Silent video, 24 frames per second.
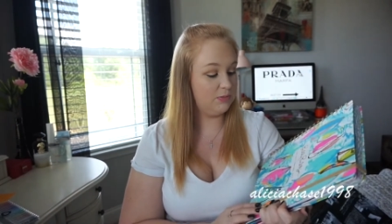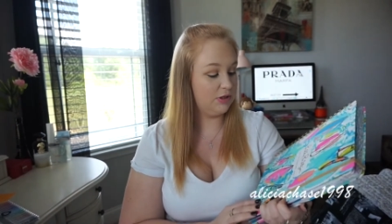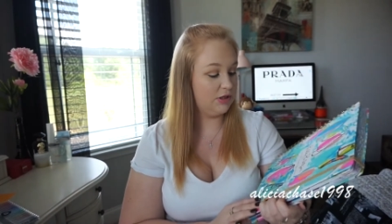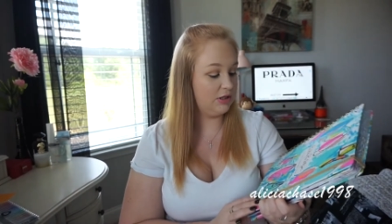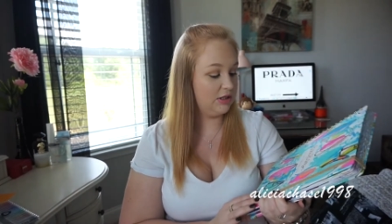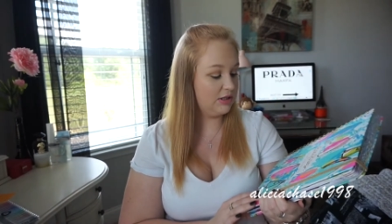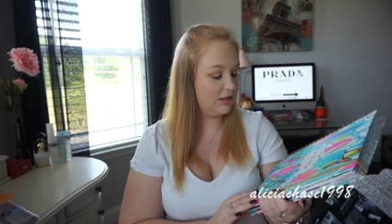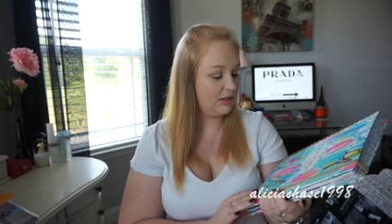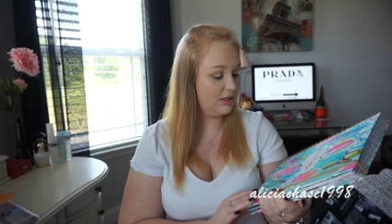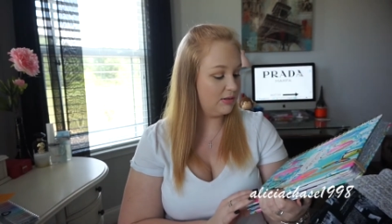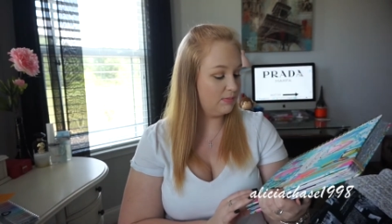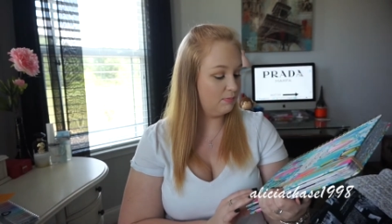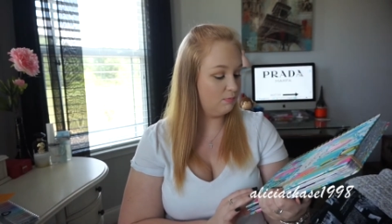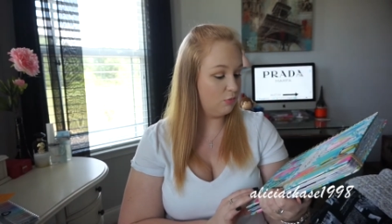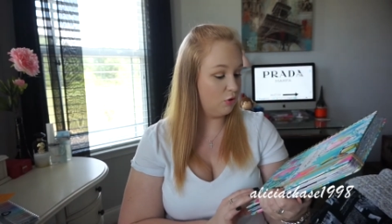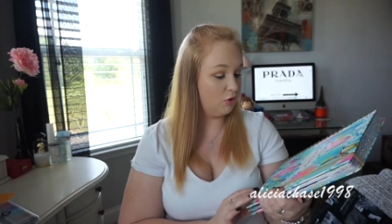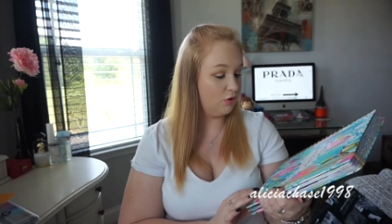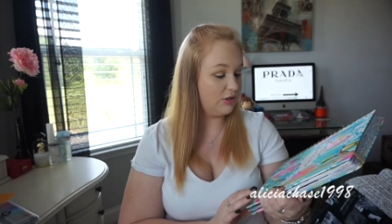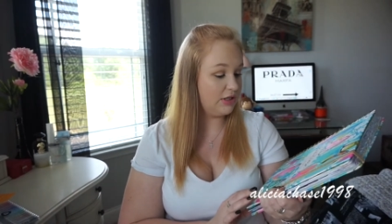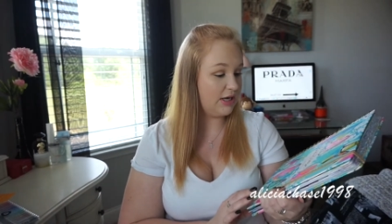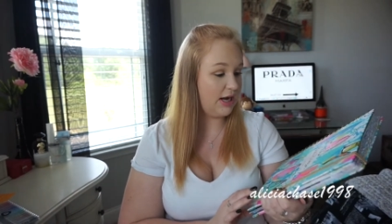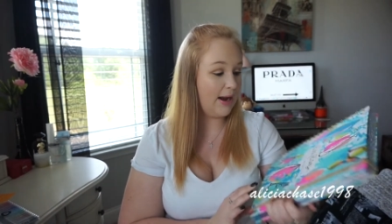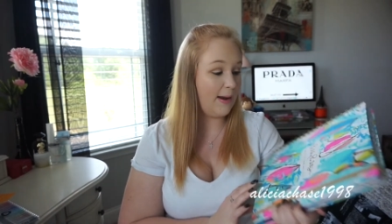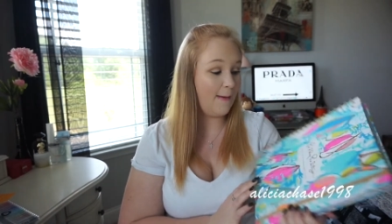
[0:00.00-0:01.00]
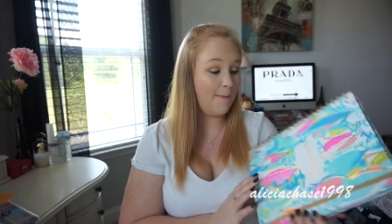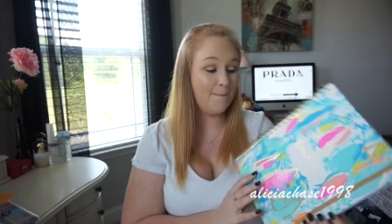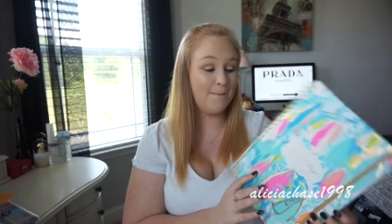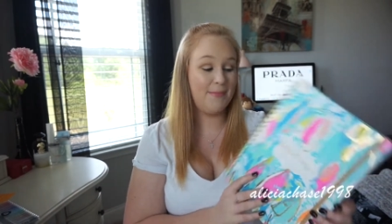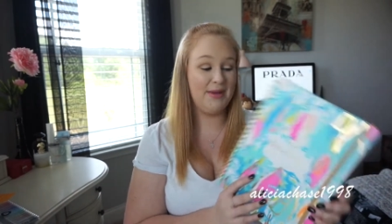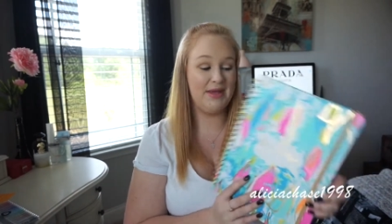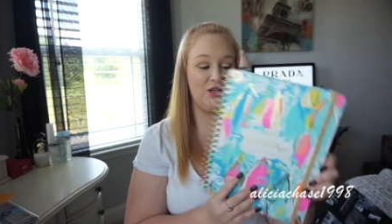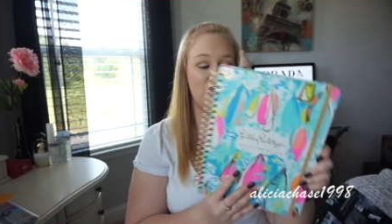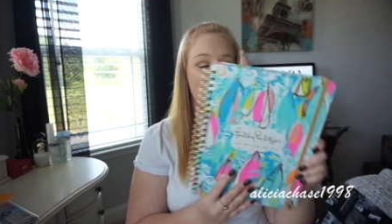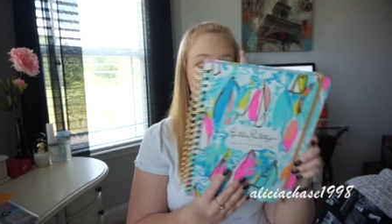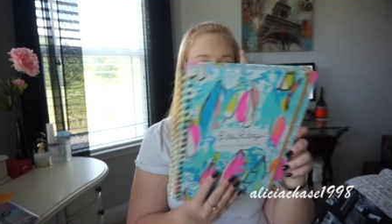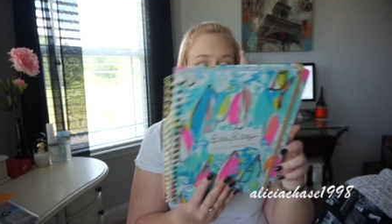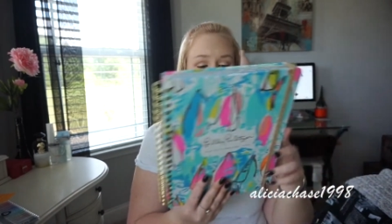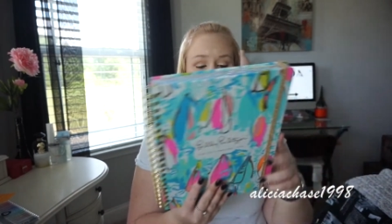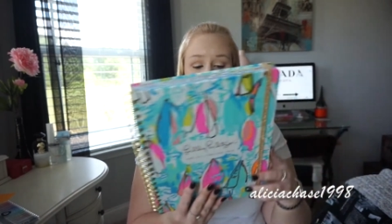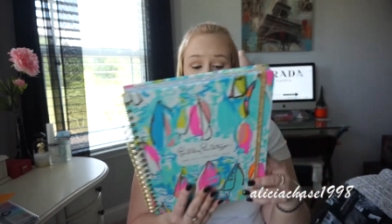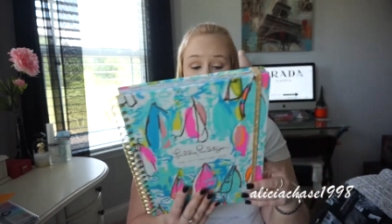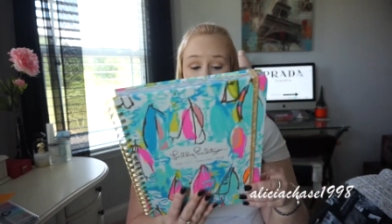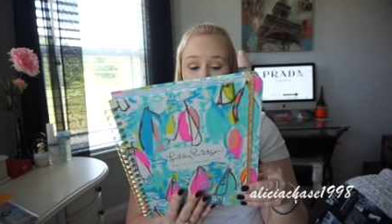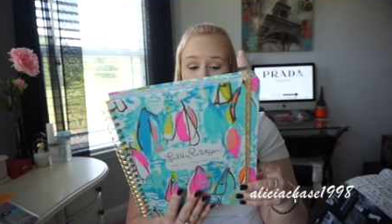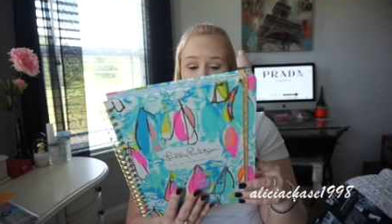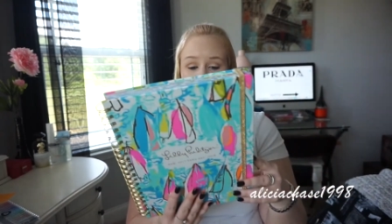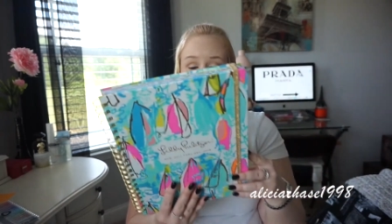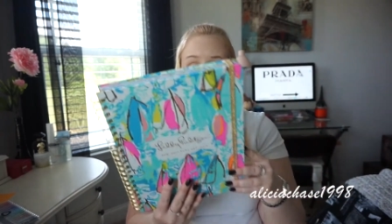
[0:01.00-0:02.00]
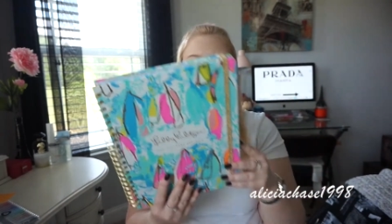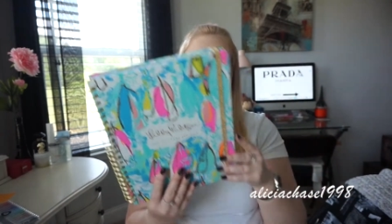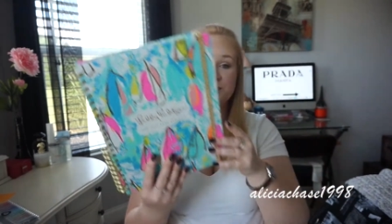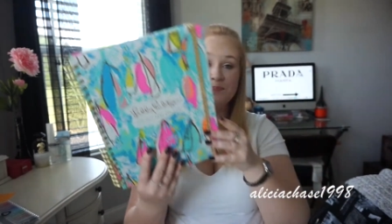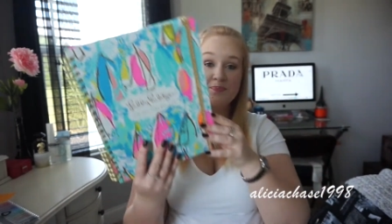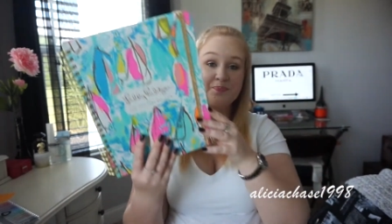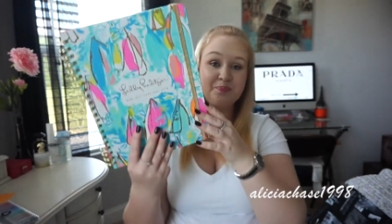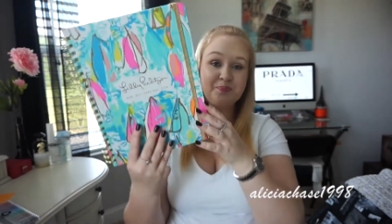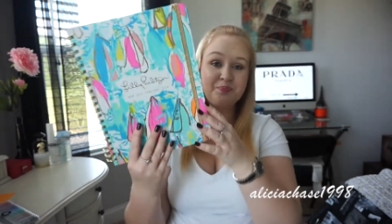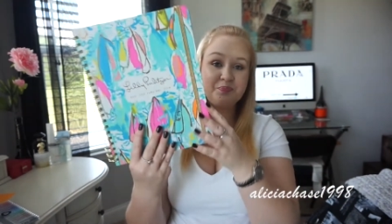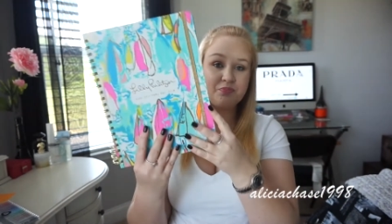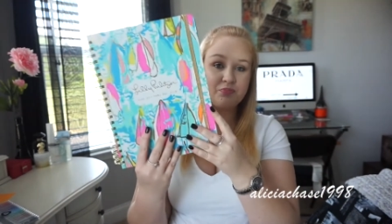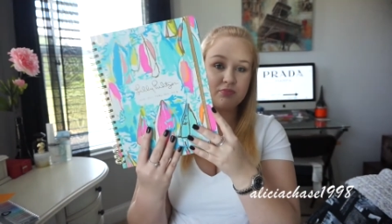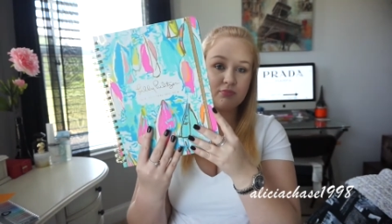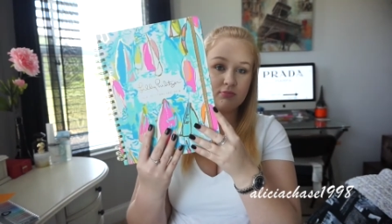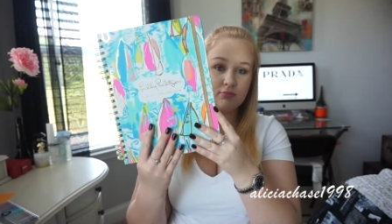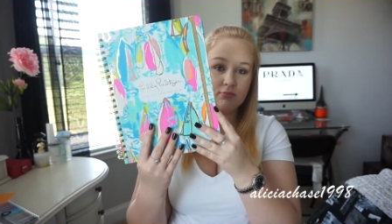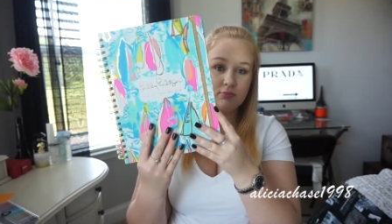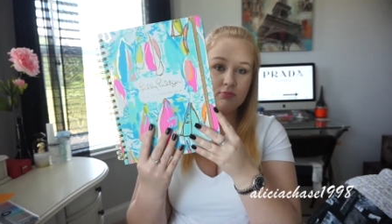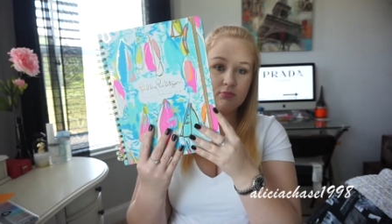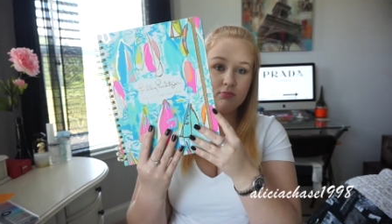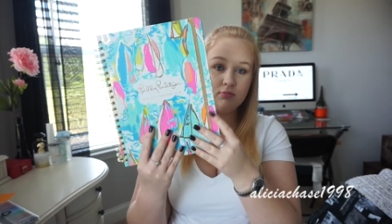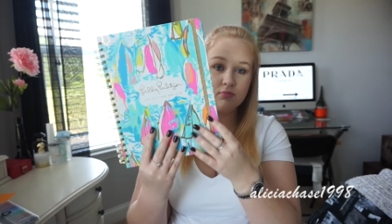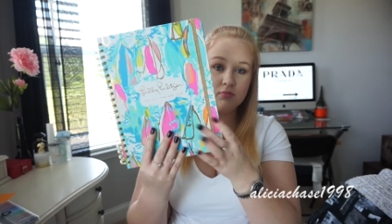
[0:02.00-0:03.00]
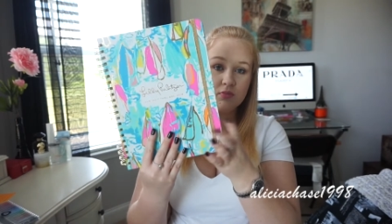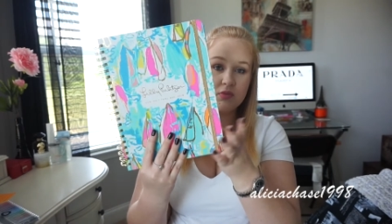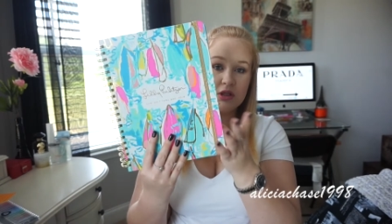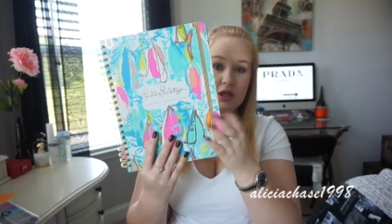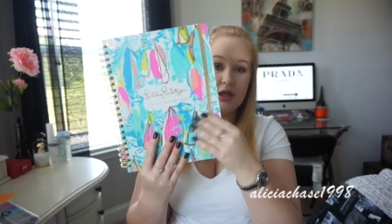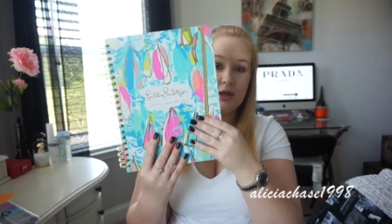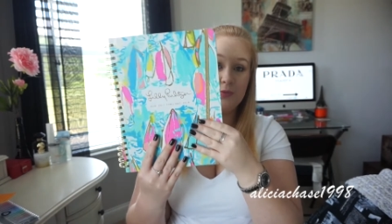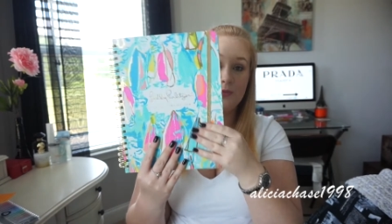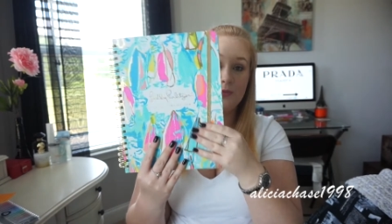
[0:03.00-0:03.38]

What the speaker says: But this is multi-beach and bay. I